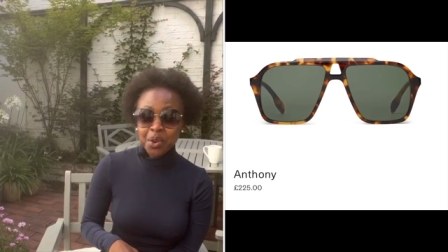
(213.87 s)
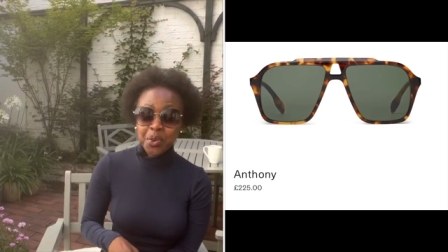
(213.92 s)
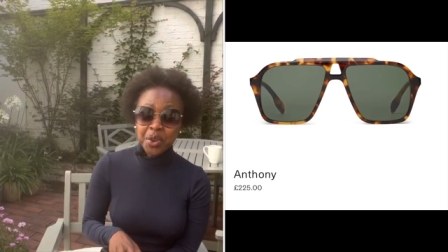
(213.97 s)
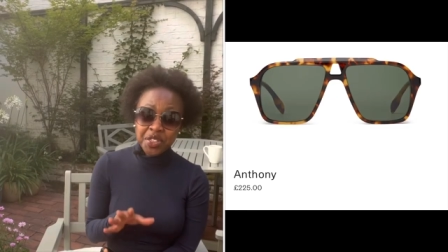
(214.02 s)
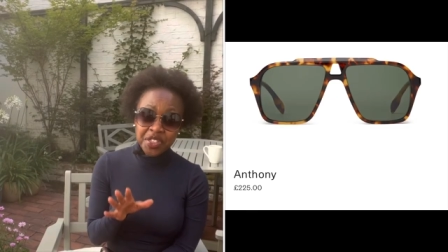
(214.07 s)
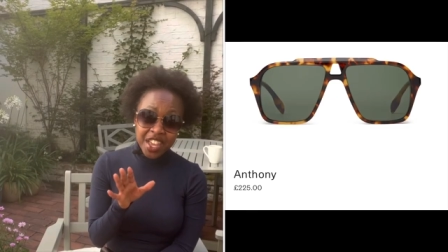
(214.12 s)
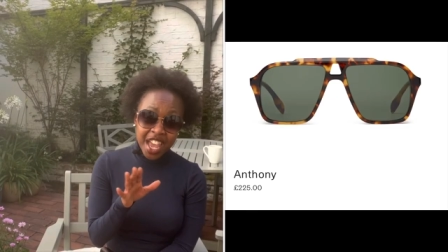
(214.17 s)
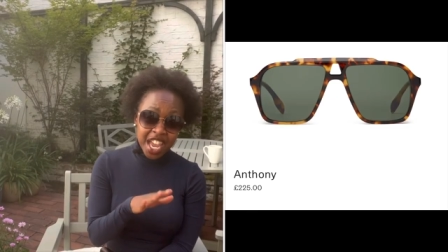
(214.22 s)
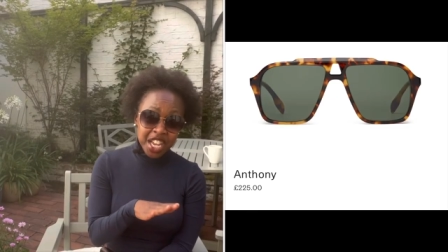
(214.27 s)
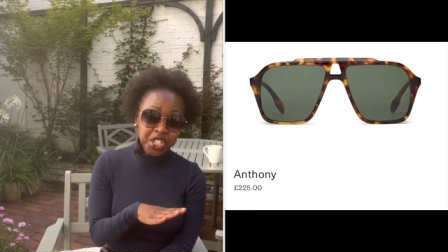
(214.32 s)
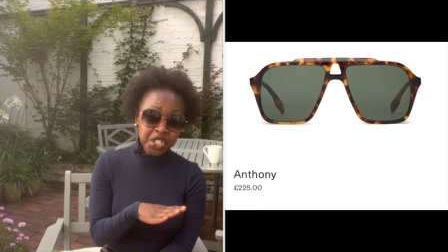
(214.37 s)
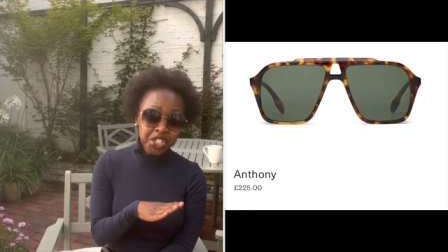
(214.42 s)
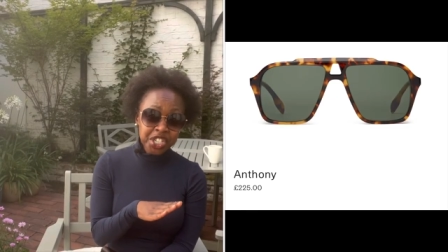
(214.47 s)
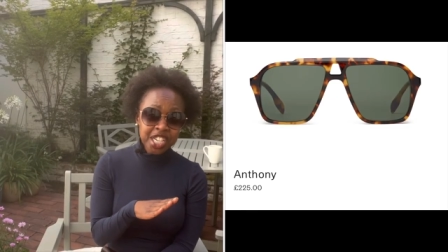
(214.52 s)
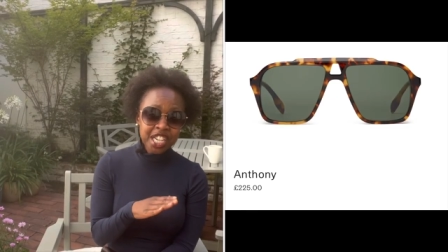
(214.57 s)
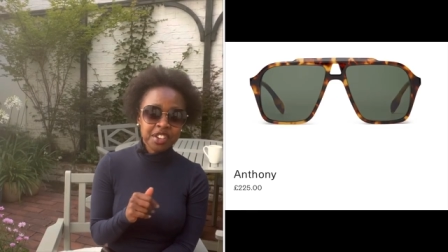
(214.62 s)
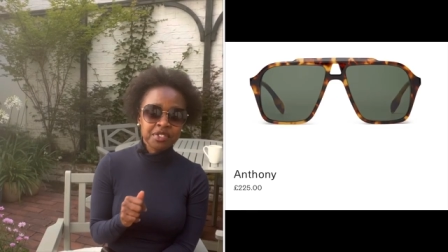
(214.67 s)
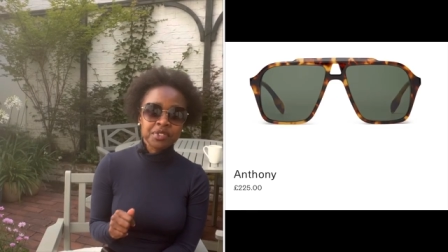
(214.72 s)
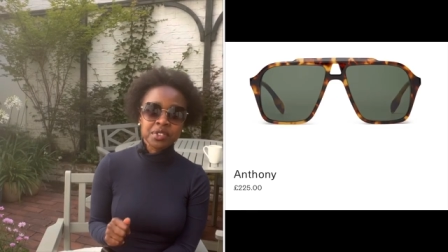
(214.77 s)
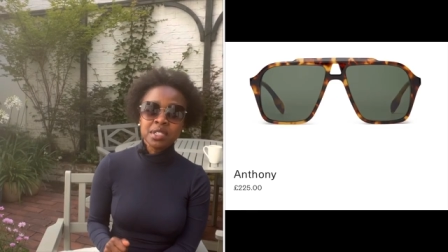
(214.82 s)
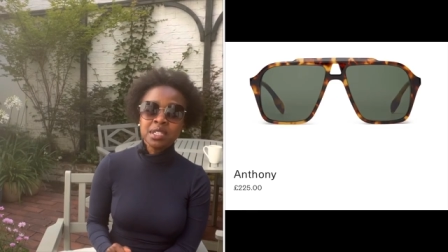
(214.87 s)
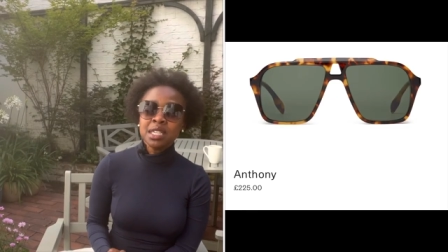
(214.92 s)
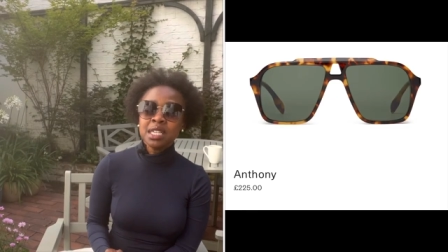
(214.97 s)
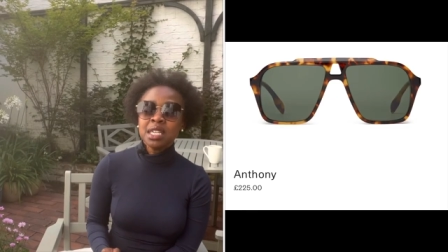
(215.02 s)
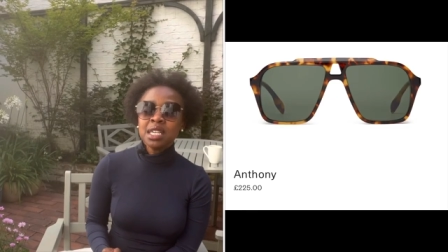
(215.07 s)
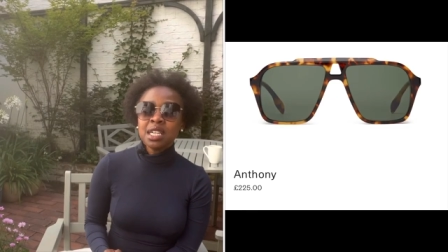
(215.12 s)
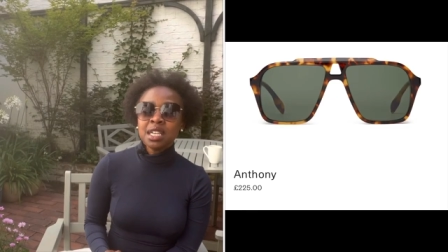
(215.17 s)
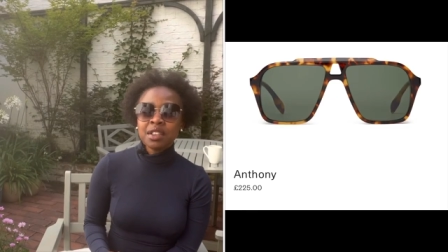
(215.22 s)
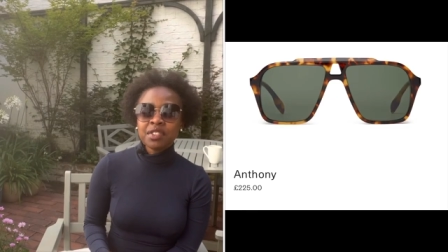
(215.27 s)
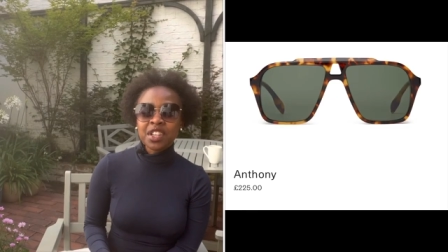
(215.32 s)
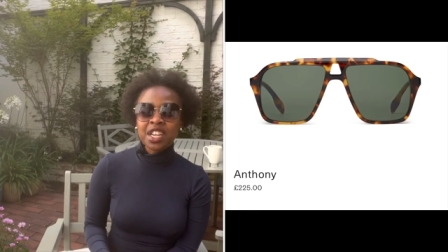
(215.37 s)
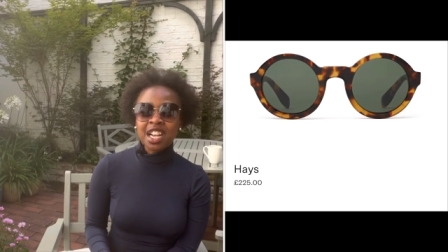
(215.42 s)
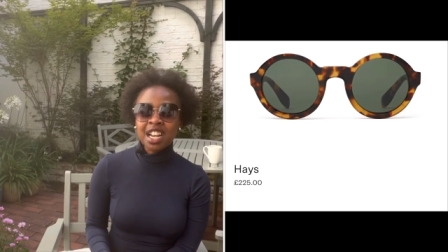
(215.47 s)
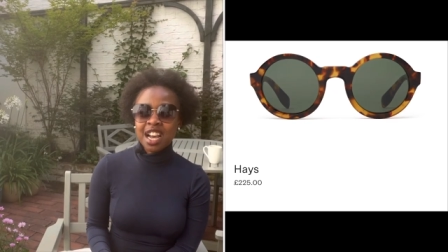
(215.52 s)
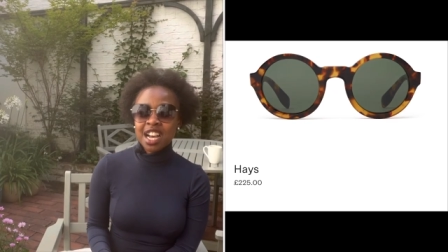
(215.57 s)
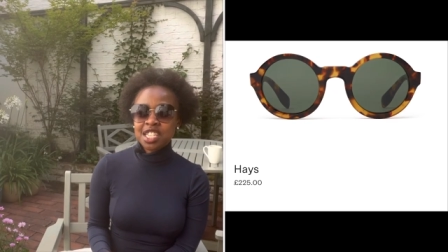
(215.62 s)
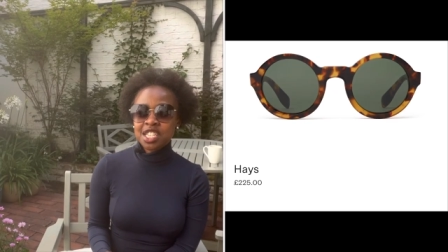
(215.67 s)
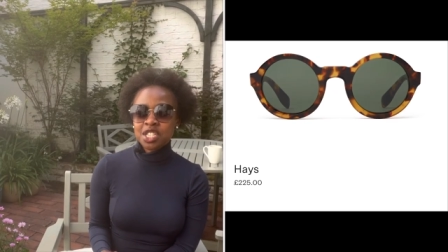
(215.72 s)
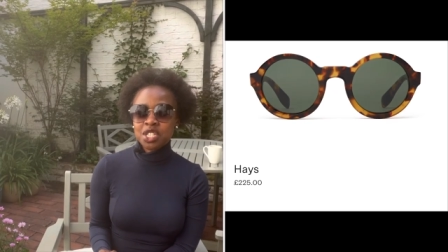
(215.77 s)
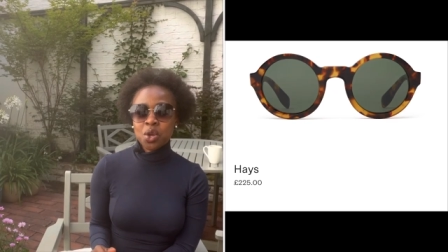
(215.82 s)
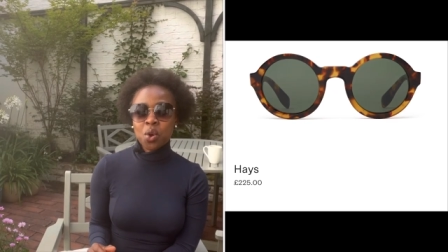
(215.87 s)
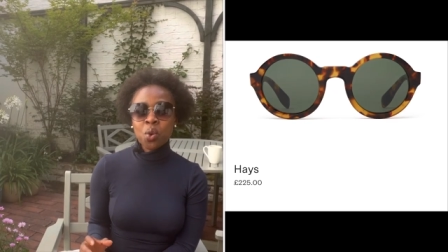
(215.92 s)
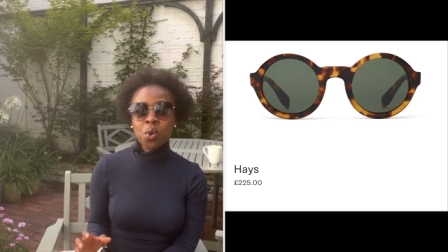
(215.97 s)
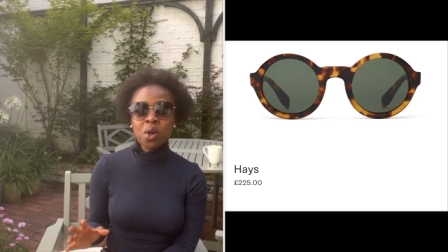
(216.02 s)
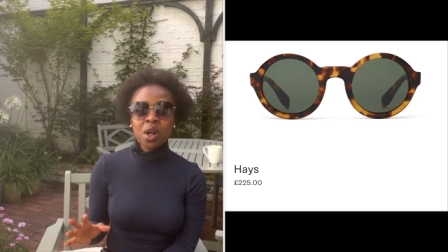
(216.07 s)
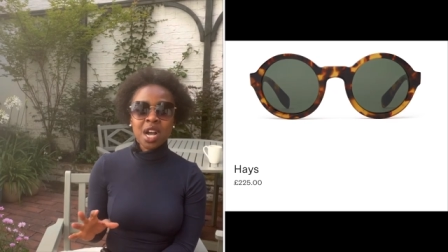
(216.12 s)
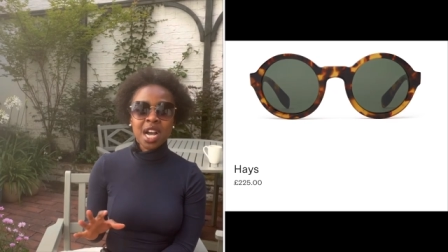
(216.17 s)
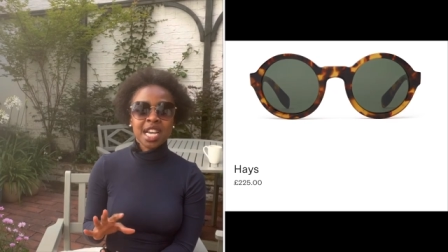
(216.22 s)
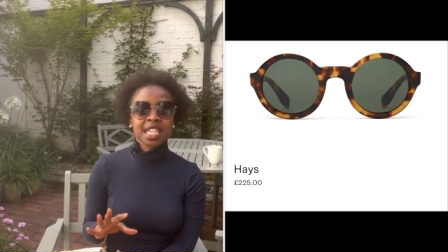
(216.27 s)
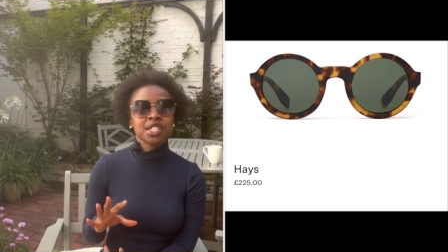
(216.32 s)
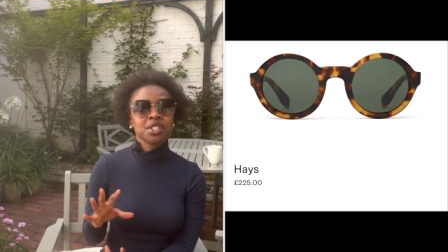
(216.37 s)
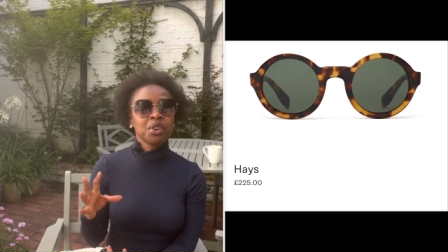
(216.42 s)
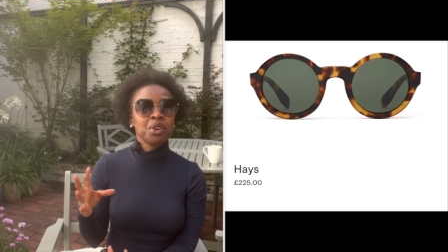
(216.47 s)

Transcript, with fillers: With the entry level, the glasses are all cut